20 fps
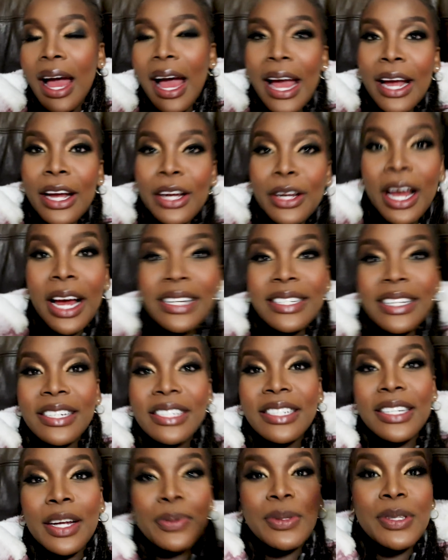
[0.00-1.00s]
I
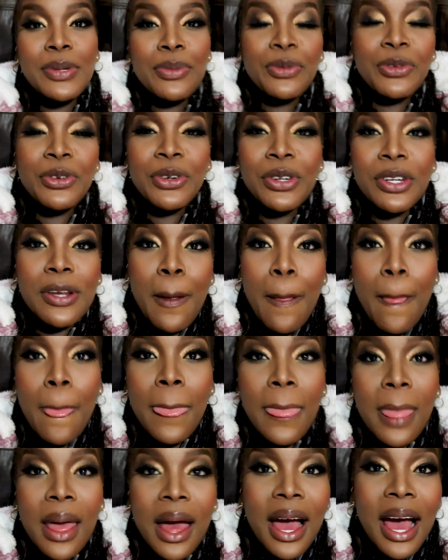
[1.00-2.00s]
dished up some food,
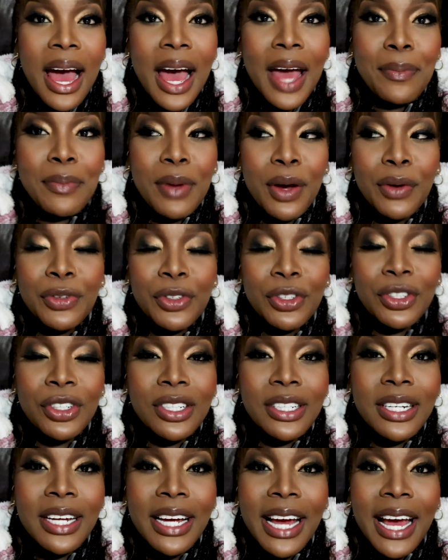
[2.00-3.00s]
had my
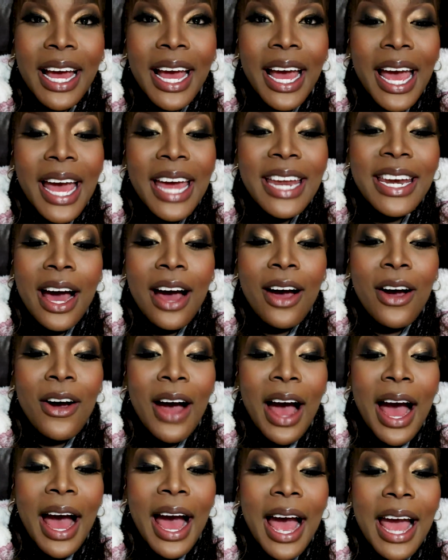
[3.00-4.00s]
food, and
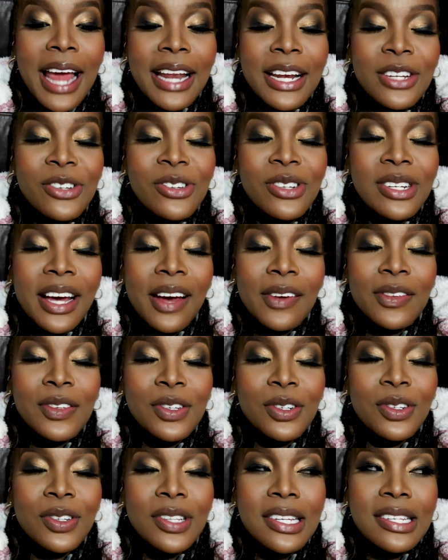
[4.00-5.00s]
now I literally have
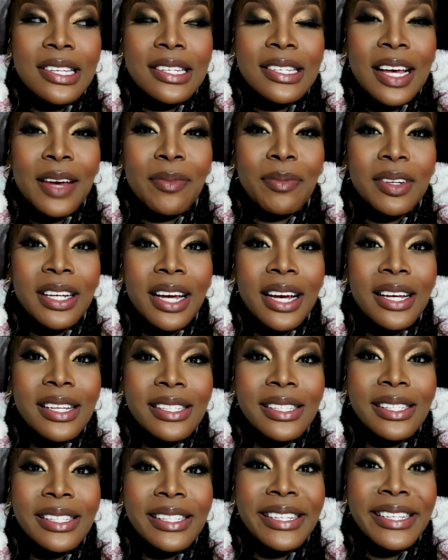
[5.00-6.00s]
to do this assignment,
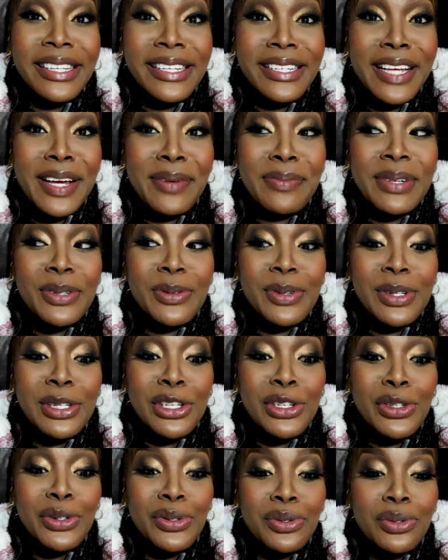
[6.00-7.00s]
guys. This assignment
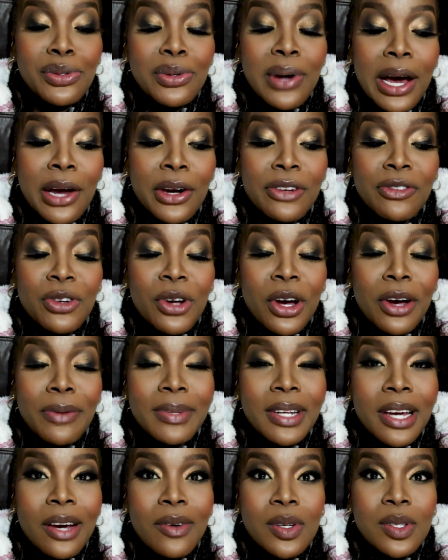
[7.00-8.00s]
was due, I don't even know how
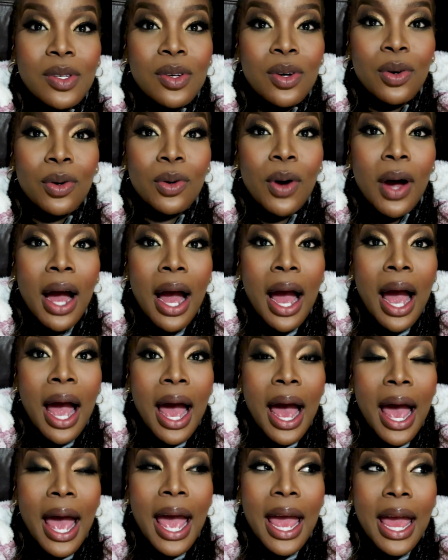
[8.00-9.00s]
many hours ago.
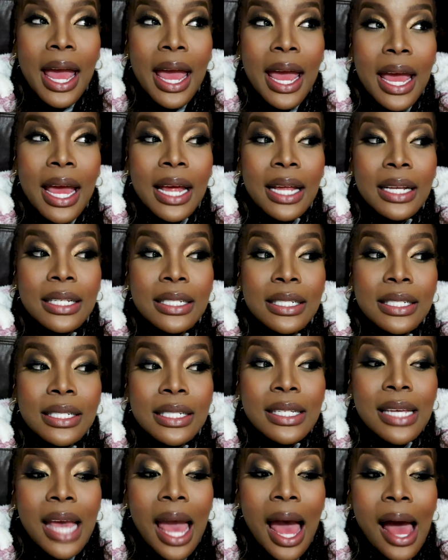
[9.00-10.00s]

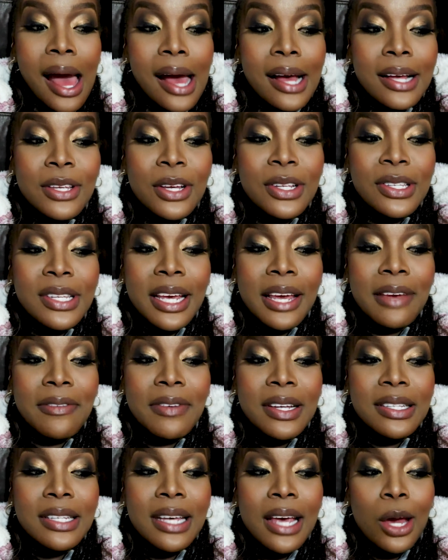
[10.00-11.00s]
And yeah, since I gave
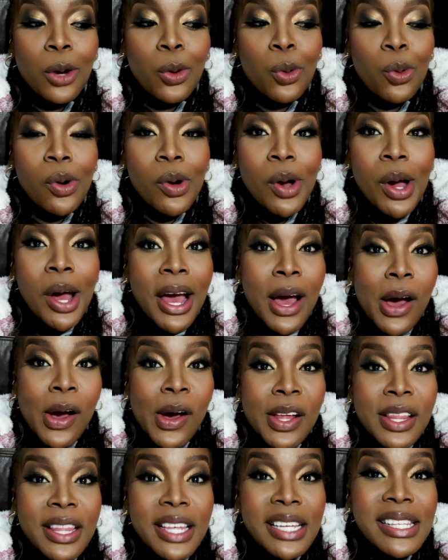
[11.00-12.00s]
it, I don't.
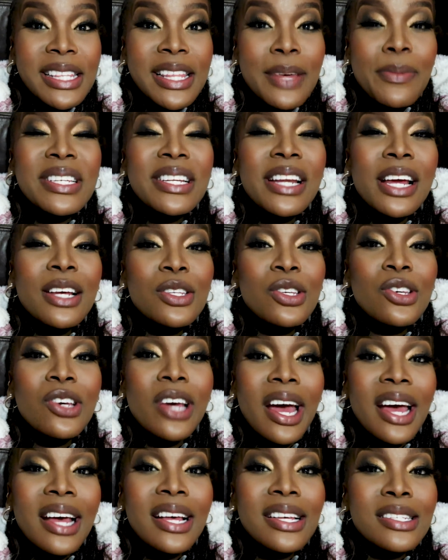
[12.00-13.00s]
This thing wasn't lie to you
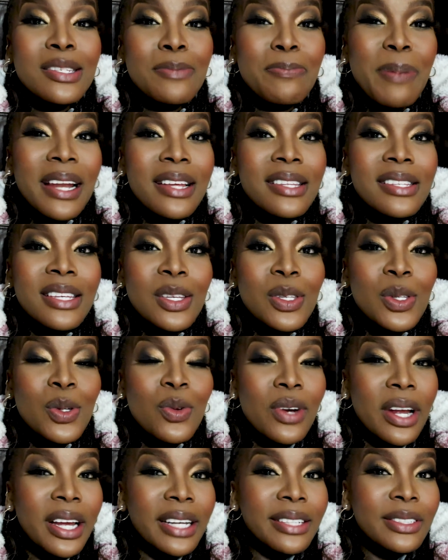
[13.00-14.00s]
guys, balancing
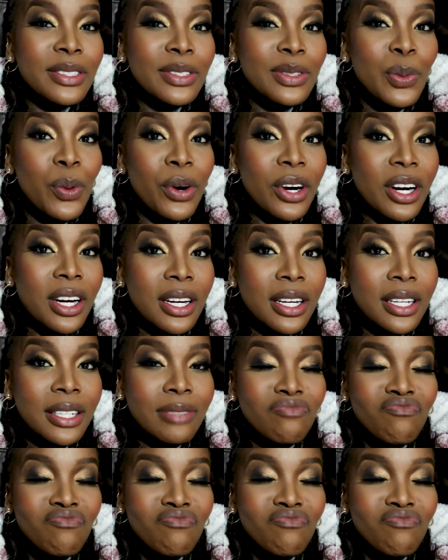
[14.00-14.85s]
school and work.